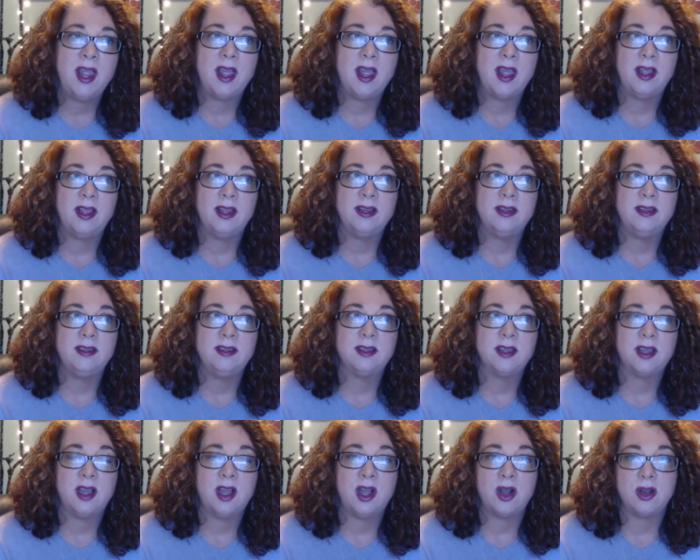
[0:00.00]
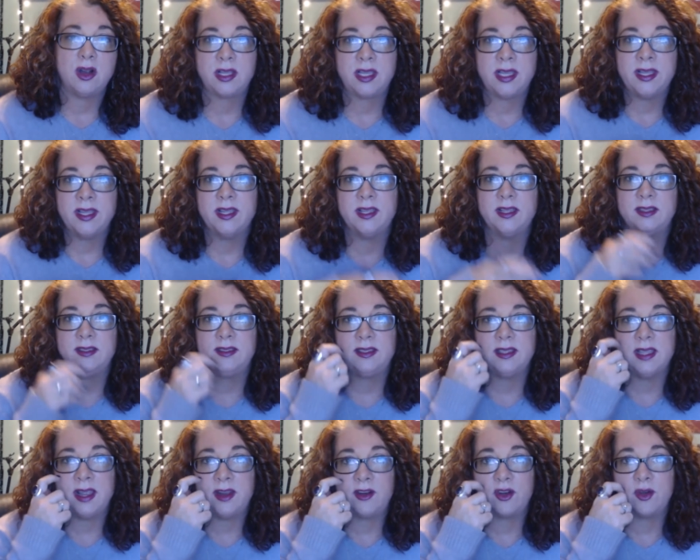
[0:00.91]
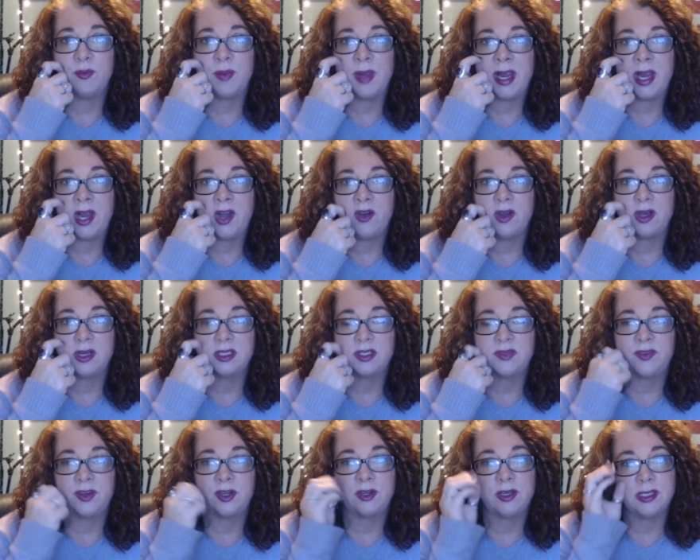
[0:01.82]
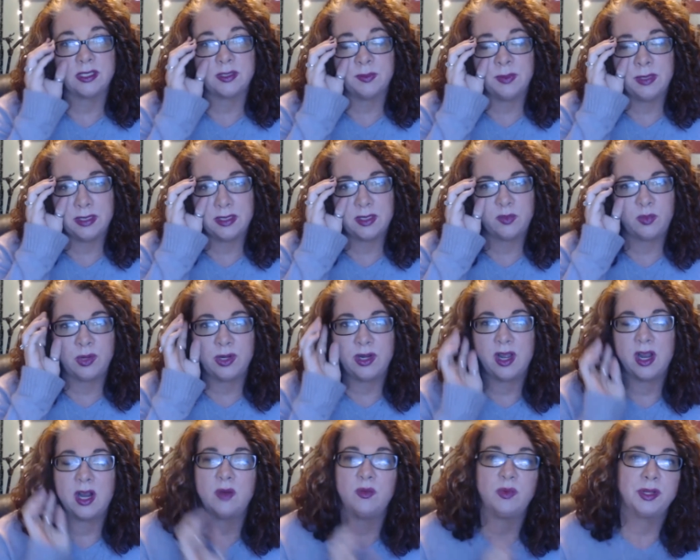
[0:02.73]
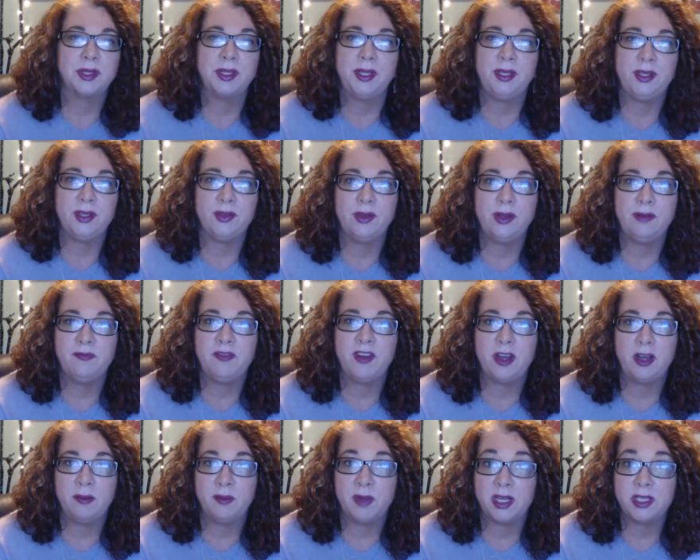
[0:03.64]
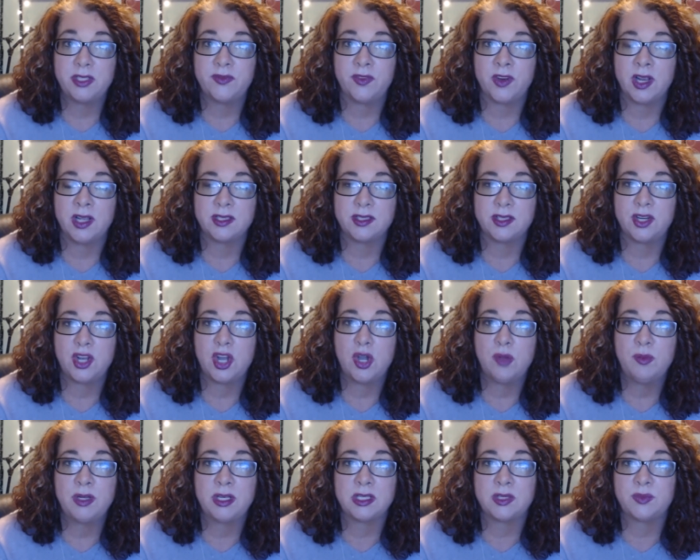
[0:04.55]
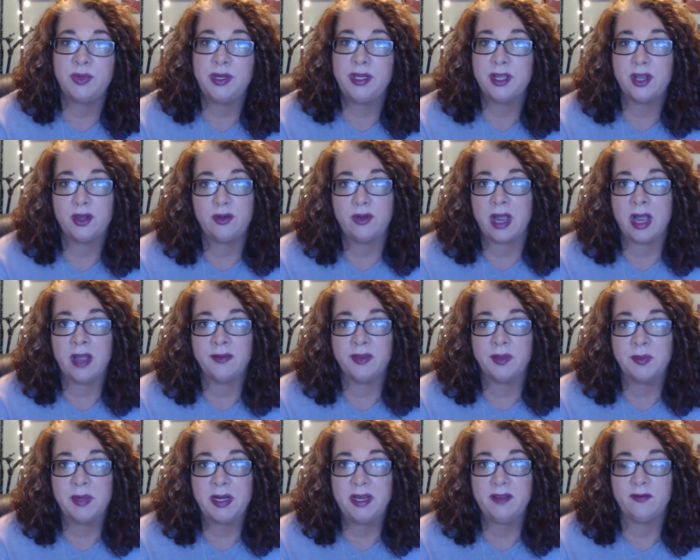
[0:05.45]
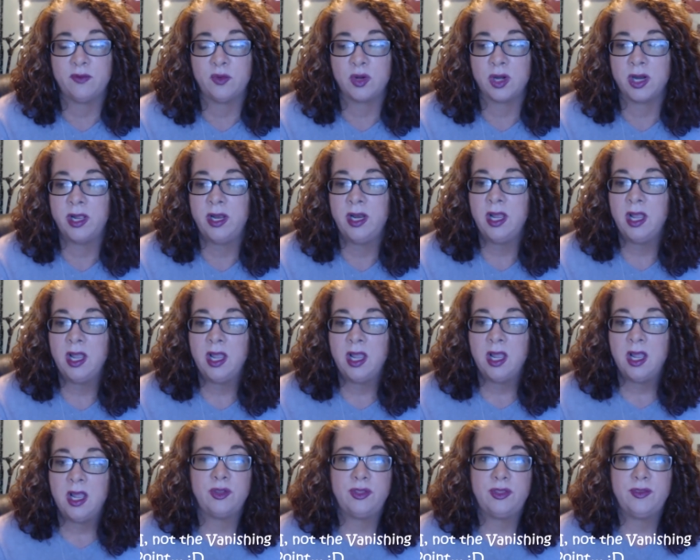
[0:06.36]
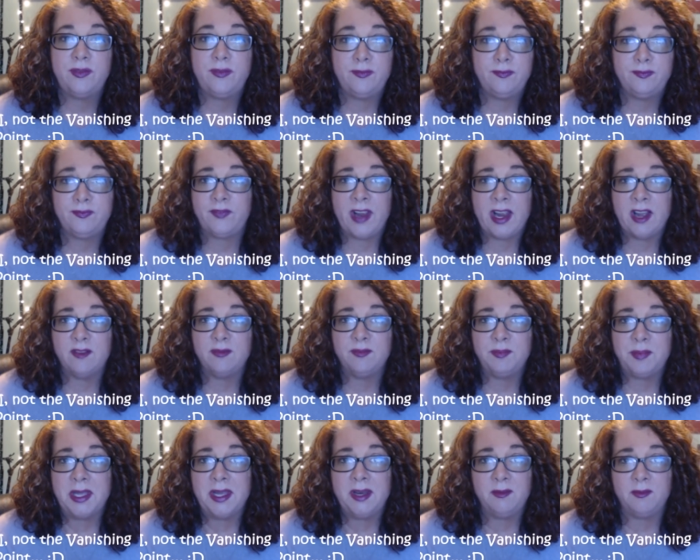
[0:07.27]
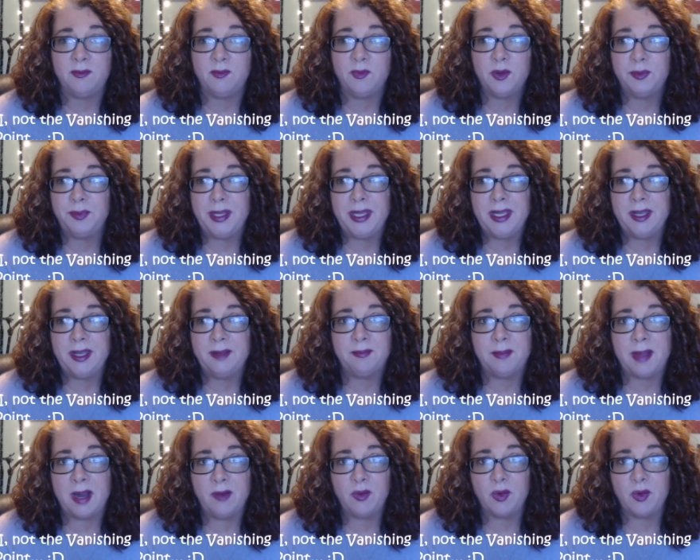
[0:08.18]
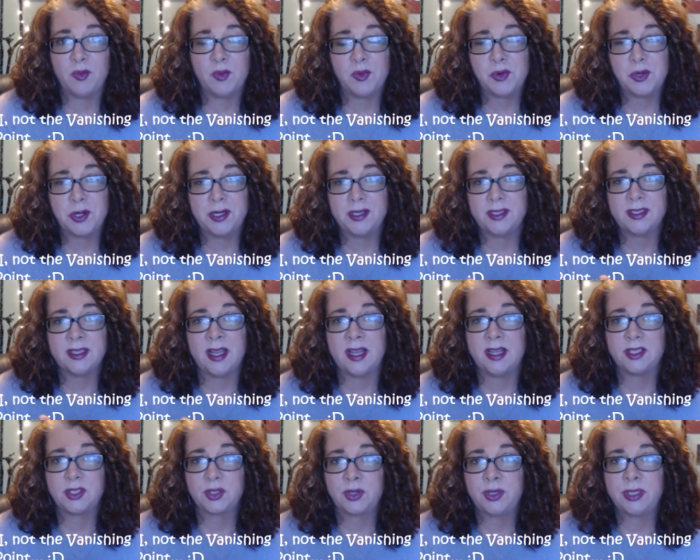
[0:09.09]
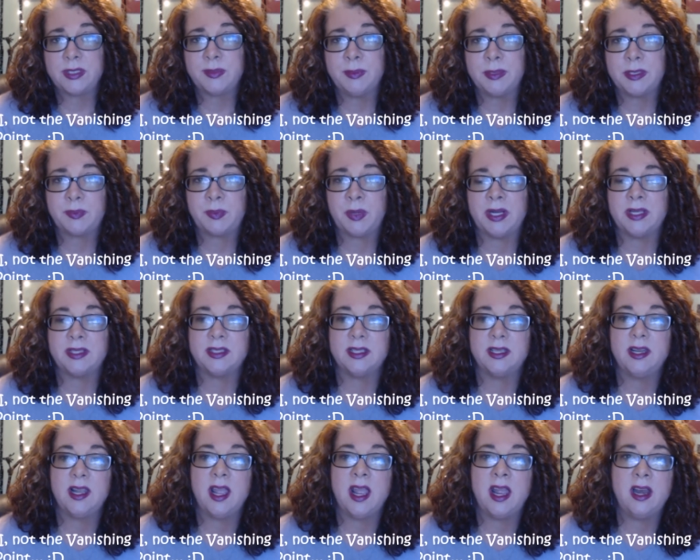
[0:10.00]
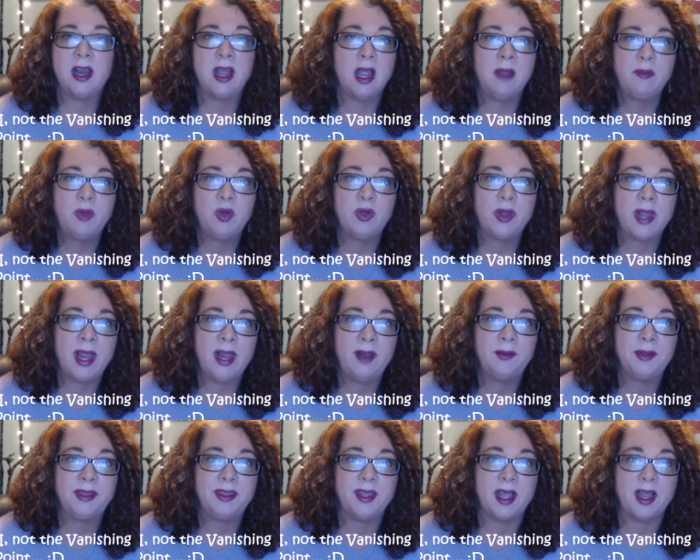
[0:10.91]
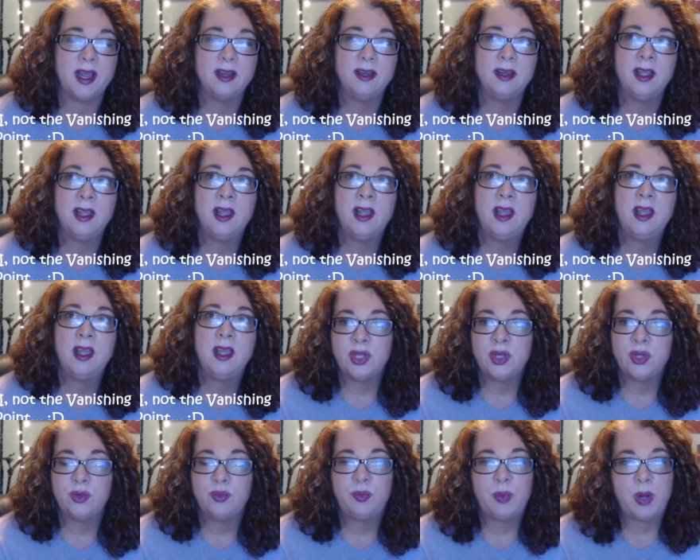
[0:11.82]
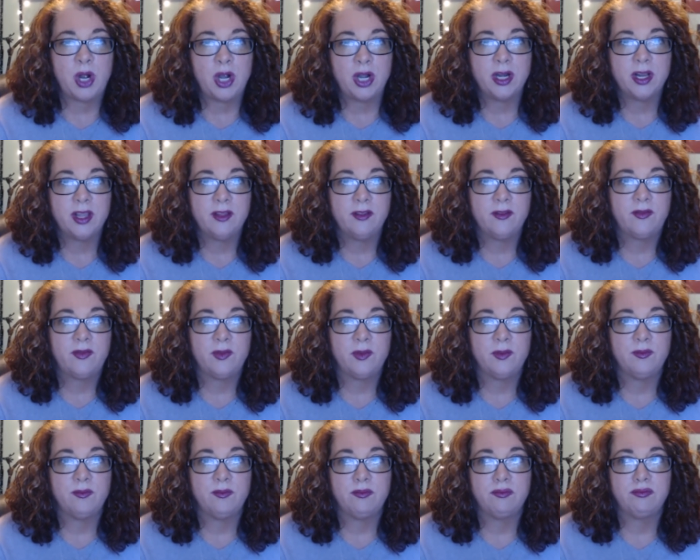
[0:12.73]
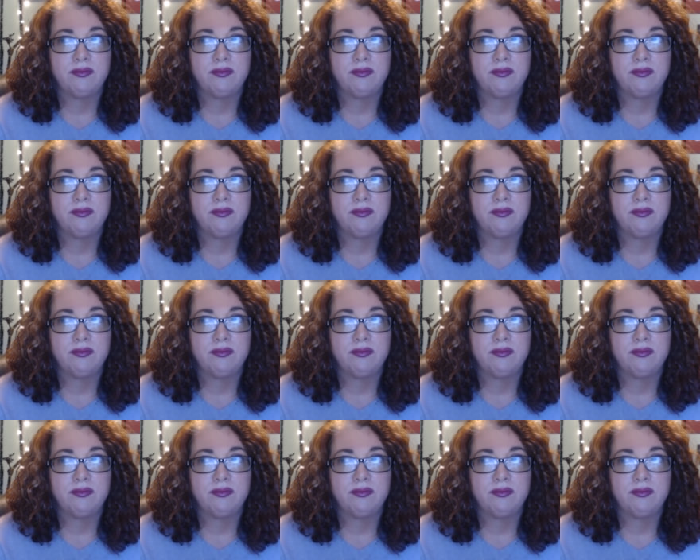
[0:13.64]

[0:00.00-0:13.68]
and our kids and our parents for Christmas were not really doing very much for us at all because we don't have the money for it. So the fountain pen will be my reward slash Christmas present, and I'm okay with that. So part of